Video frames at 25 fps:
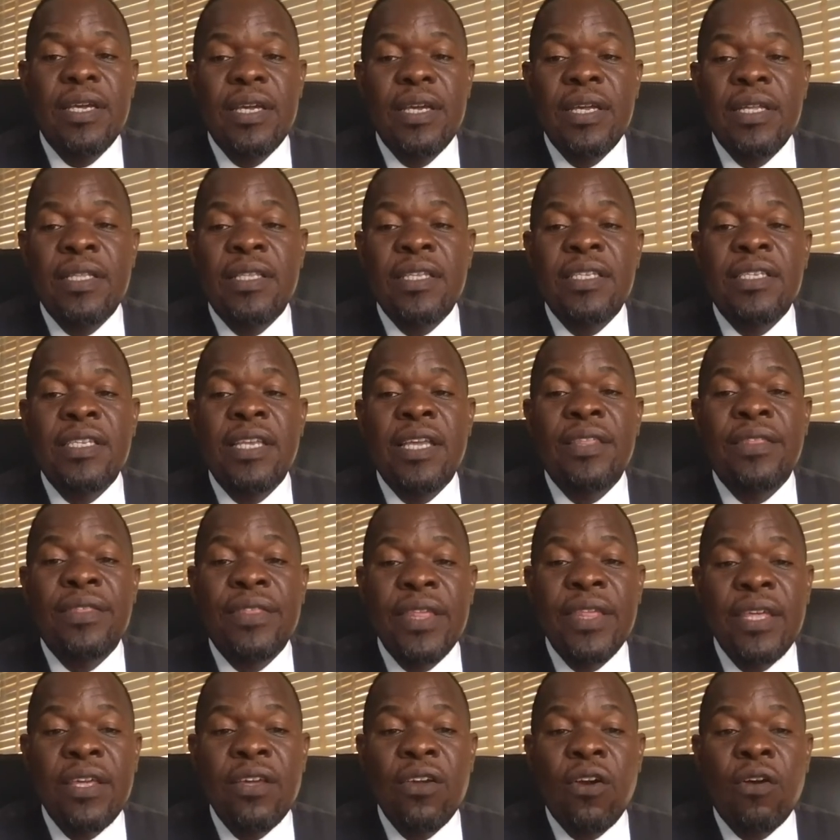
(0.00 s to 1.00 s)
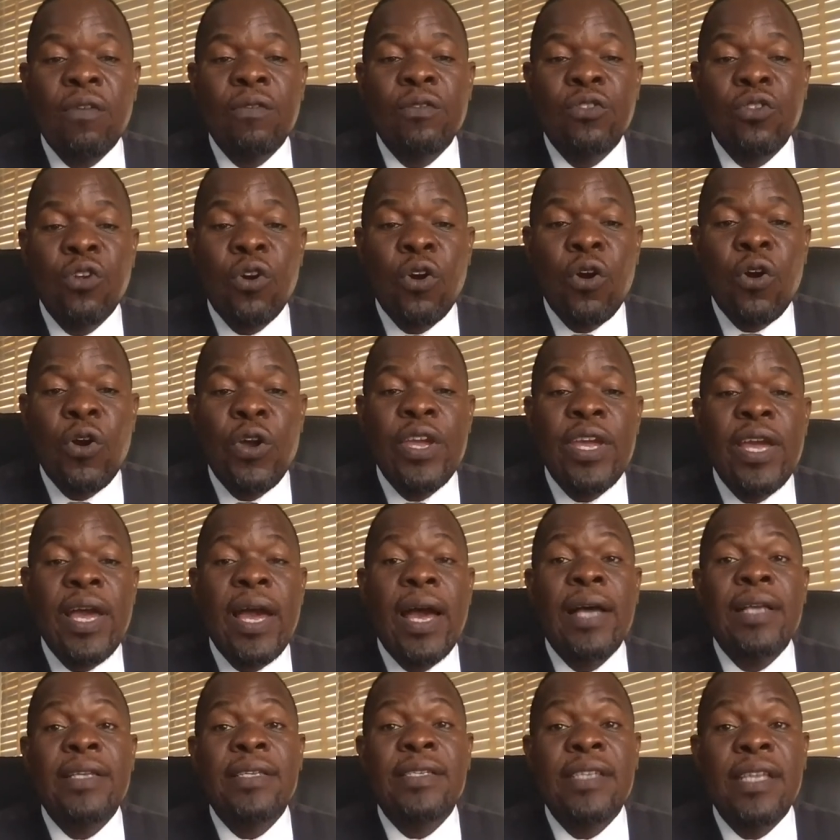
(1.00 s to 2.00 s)
It is a thing of joy
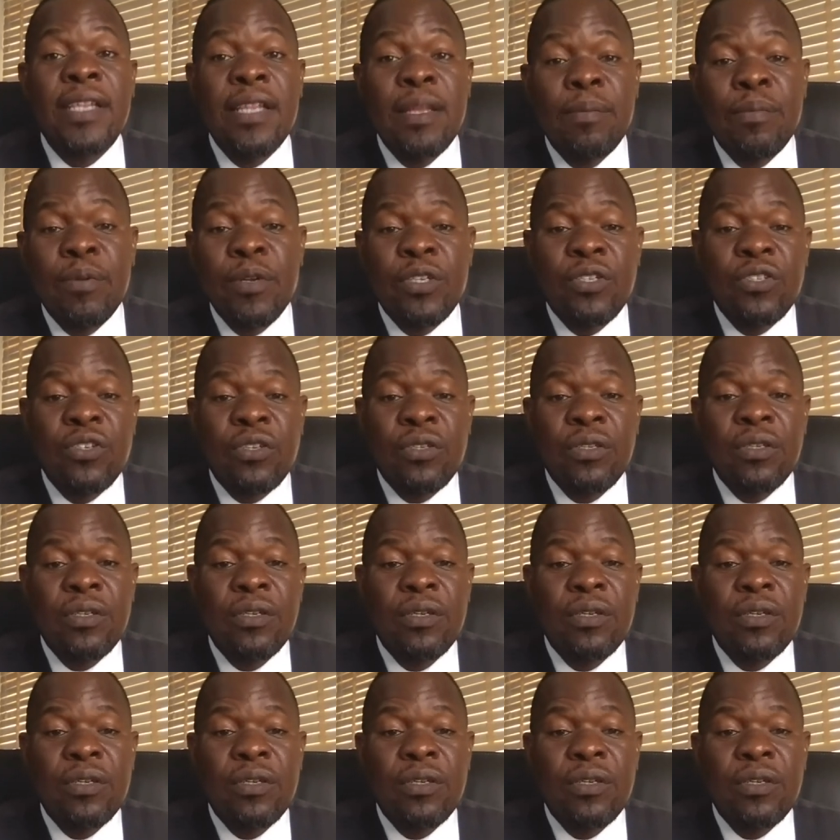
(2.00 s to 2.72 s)
and celebration.